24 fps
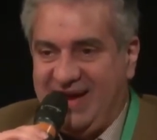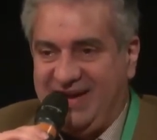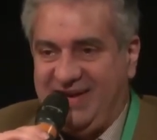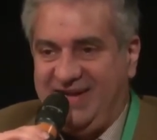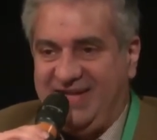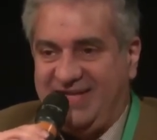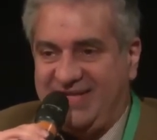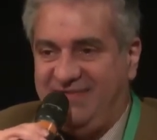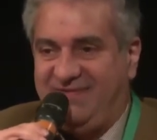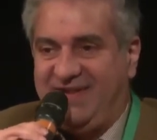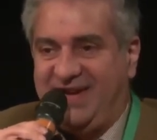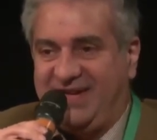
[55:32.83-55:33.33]
It's
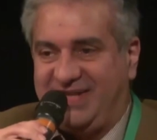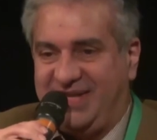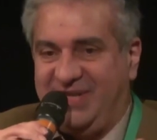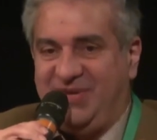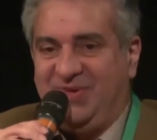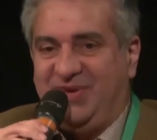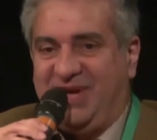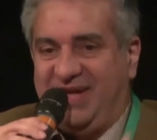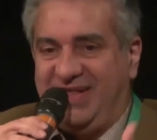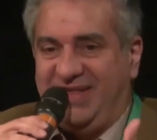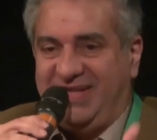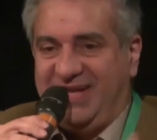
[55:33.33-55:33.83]
the fact that you
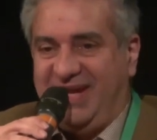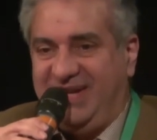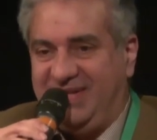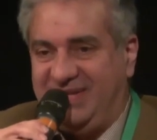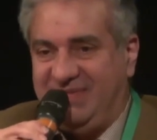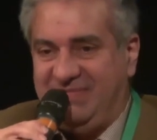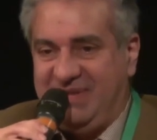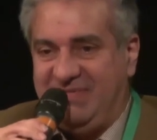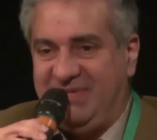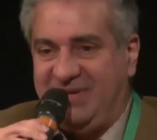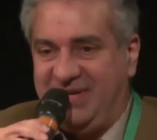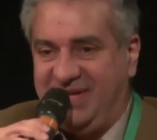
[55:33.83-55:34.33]
can tell the
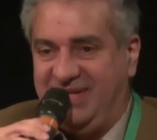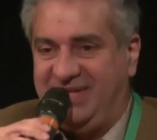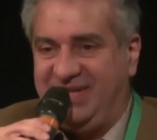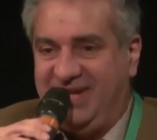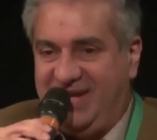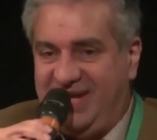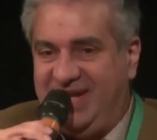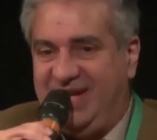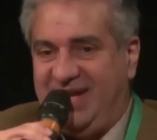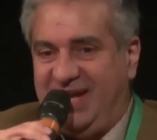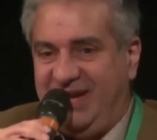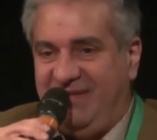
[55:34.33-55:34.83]
people that
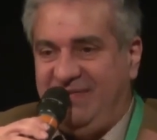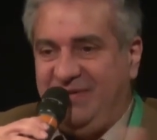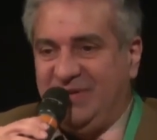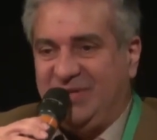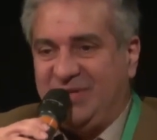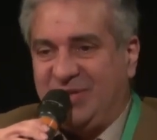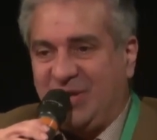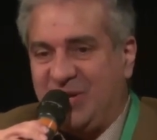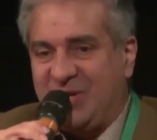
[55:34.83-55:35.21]
if you store